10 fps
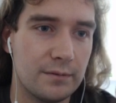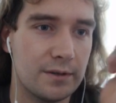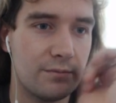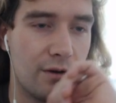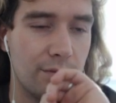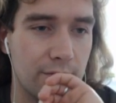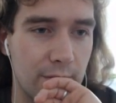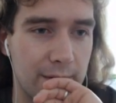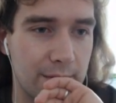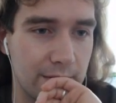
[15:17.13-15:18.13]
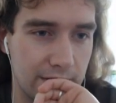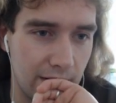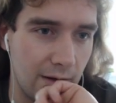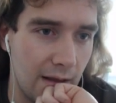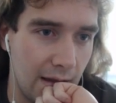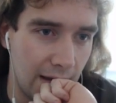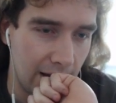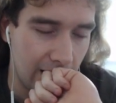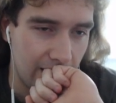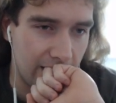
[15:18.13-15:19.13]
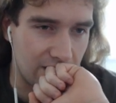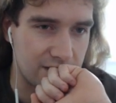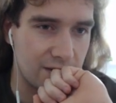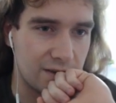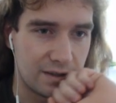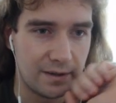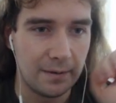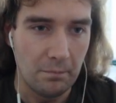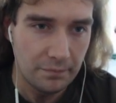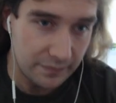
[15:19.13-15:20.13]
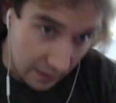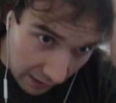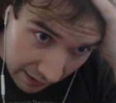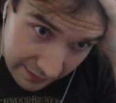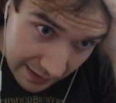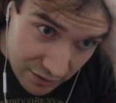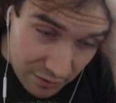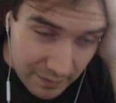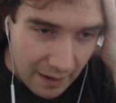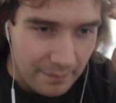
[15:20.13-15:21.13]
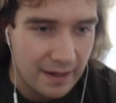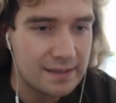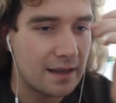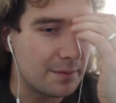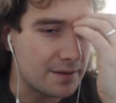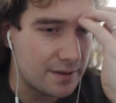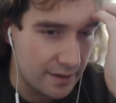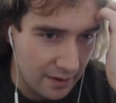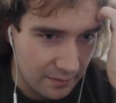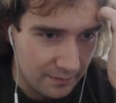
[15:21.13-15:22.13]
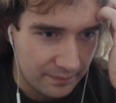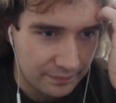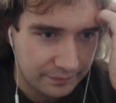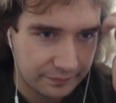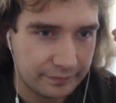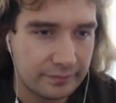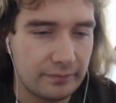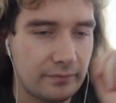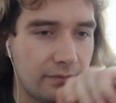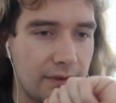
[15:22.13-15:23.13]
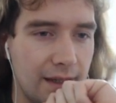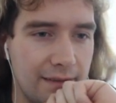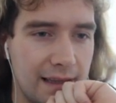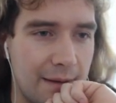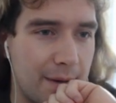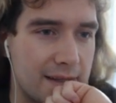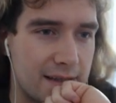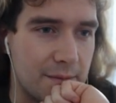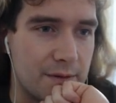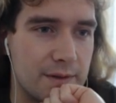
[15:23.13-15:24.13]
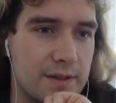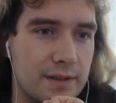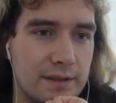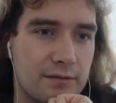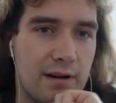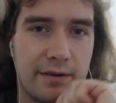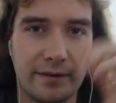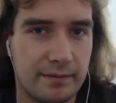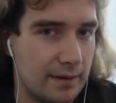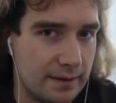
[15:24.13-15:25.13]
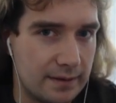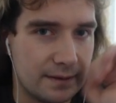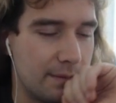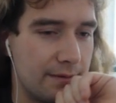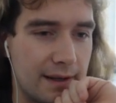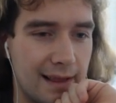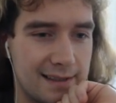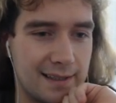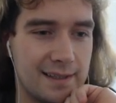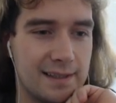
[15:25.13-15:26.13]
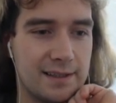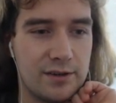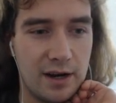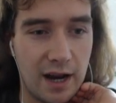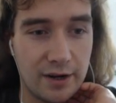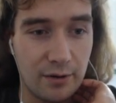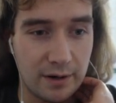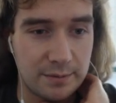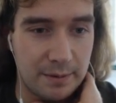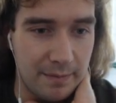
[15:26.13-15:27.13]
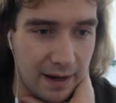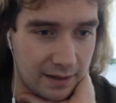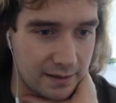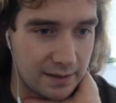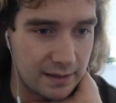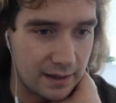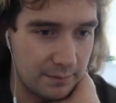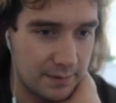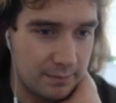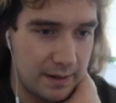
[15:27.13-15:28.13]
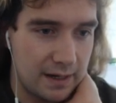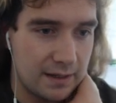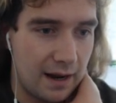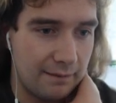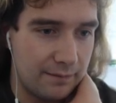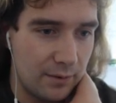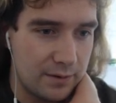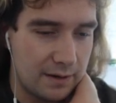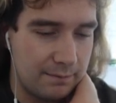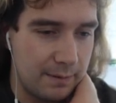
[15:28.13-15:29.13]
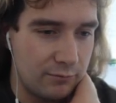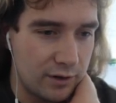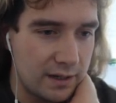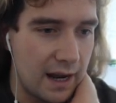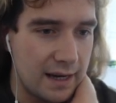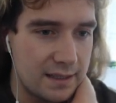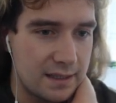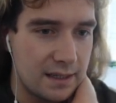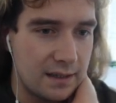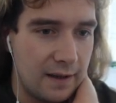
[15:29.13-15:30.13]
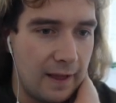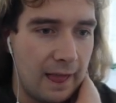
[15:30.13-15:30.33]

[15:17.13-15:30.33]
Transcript: was a problem for people, so that was good. Next up, yeah, Mega Salmons. So I really like Mega Salmons with Xerneas Groudon. Oh, it's a bit of a classic, isn't it? So I knew I wanted to be max speed. I've been running Hasty